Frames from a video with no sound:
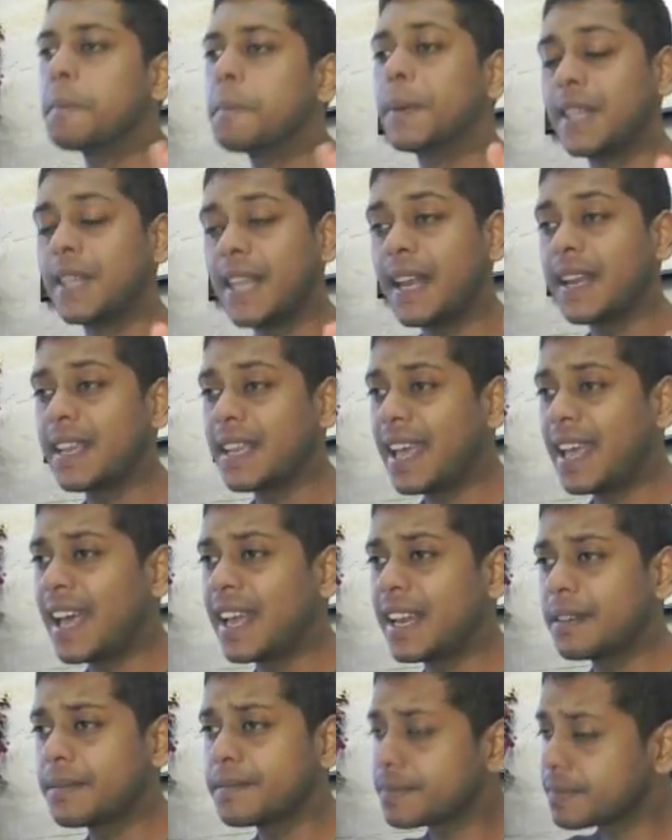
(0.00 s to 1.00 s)
But then
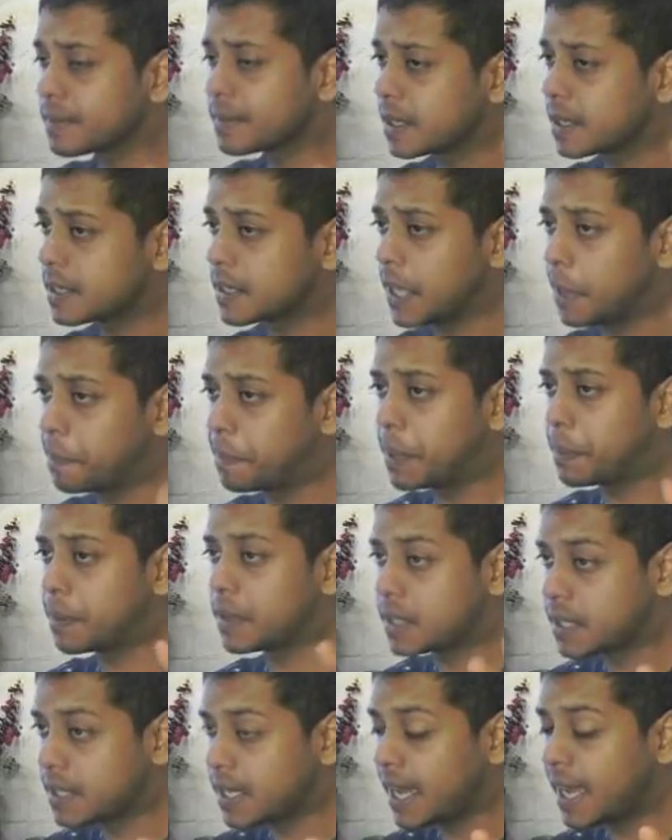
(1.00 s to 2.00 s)
again, some
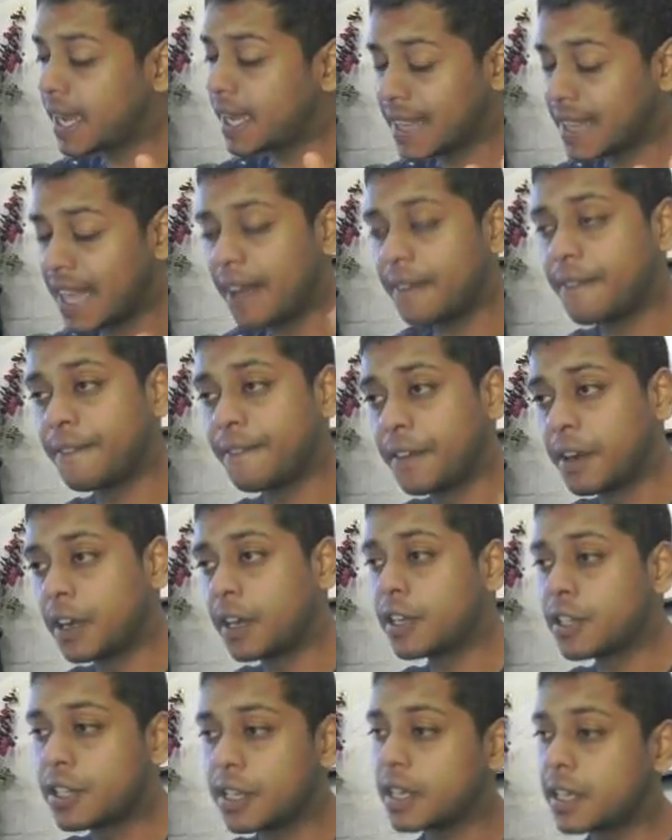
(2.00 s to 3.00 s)
people say that
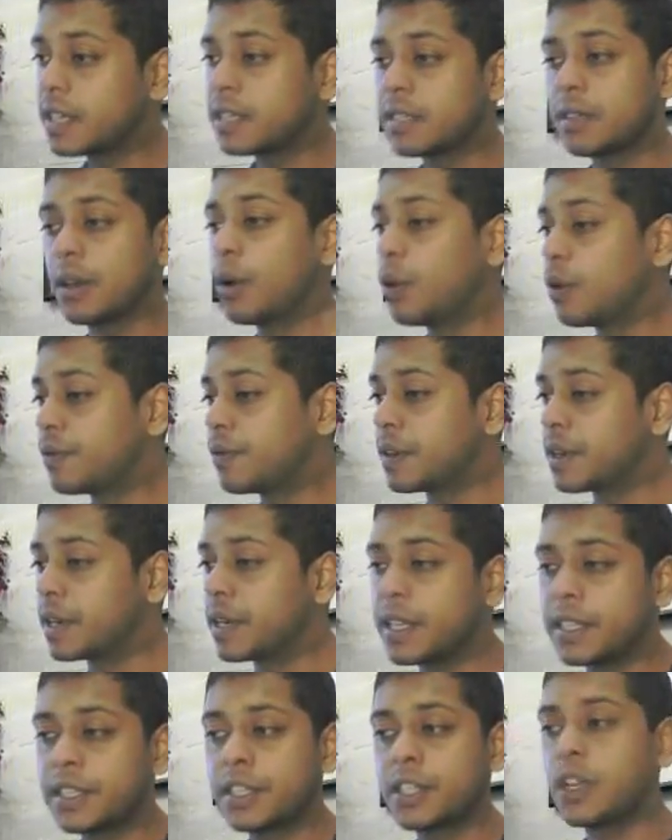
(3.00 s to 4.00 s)
Verge is over.
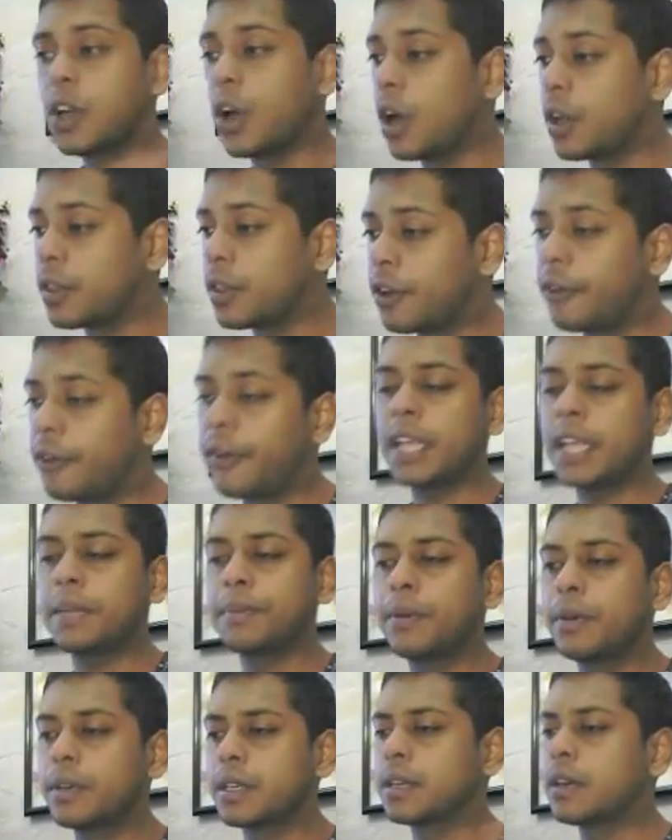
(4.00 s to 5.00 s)
It's gone. The rate
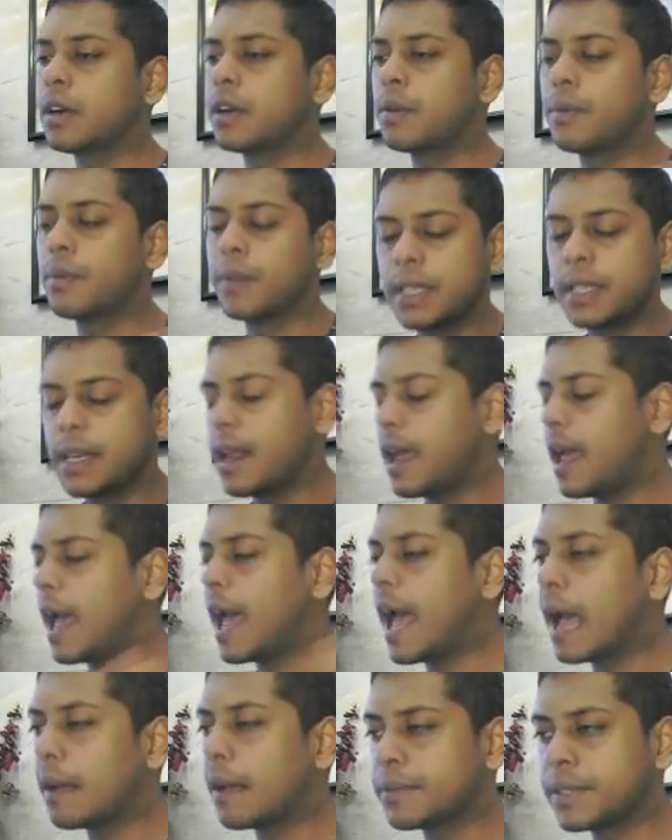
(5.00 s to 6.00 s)
protocol was an
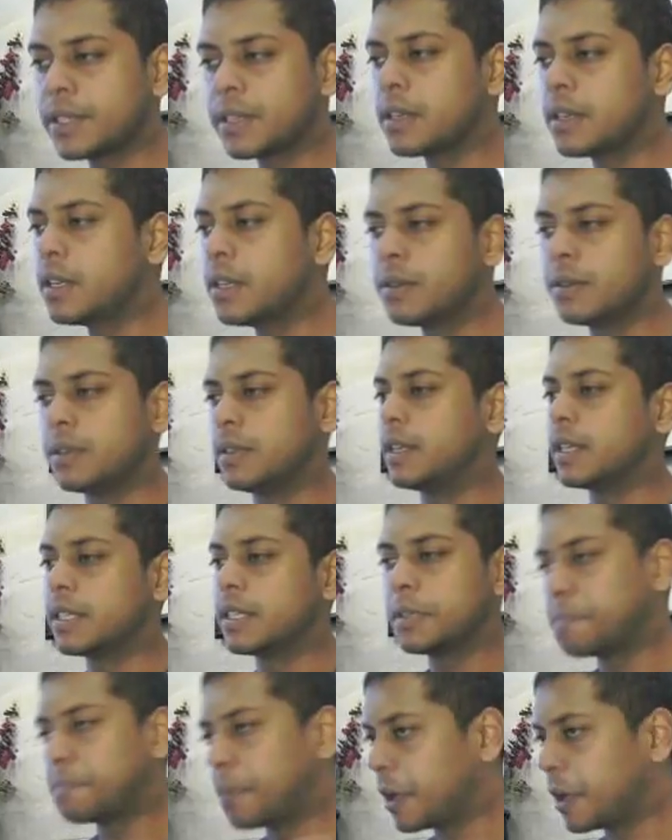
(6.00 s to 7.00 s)
absolute
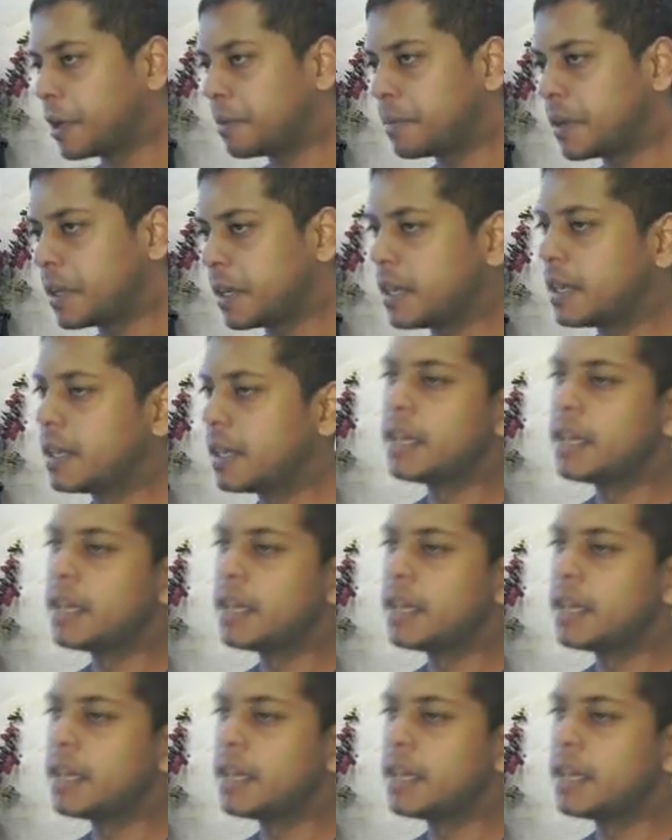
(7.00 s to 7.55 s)
disappointment.